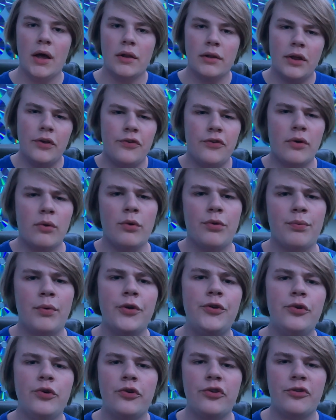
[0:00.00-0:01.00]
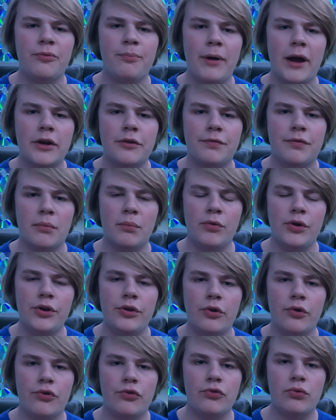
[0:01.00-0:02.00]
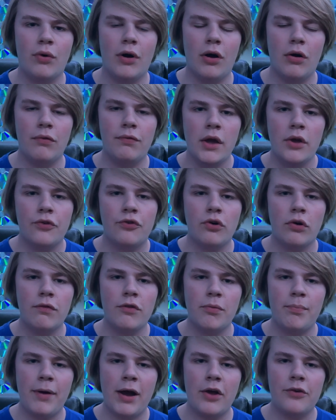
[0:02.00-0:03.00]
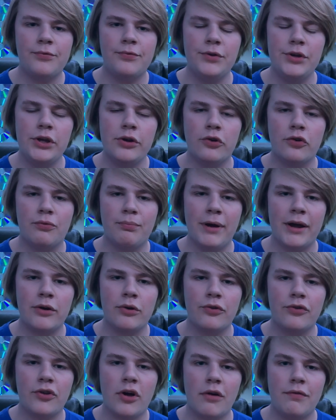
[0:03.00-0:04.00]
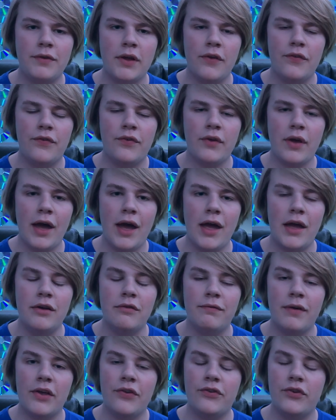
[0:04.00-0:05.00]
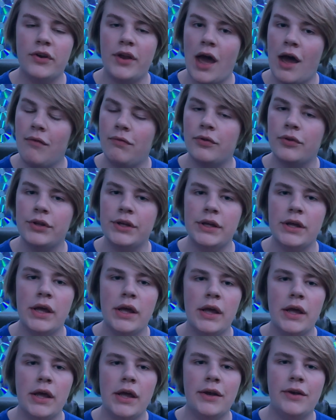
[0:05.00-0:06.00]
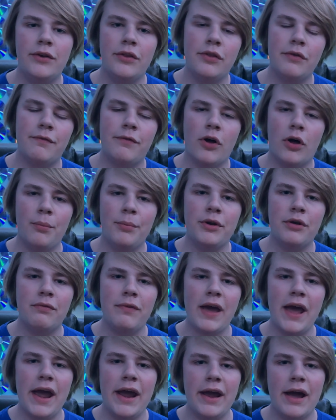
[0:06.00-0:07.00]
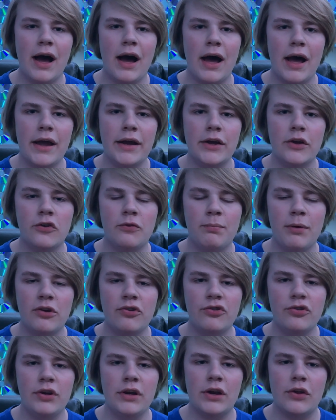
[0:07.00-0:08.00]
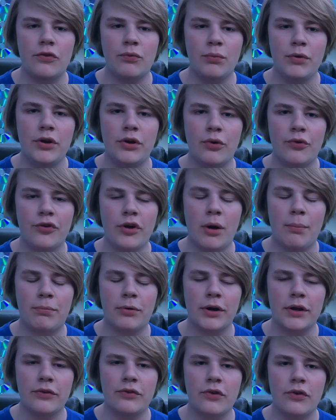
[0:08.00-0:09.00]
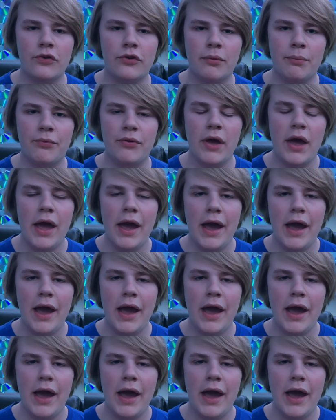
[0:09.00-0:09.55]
Let's start with what to expect from Windows 12. So over the past few years, Microsoft has invested heavily into the development of AI, especially in its Windows operating systems.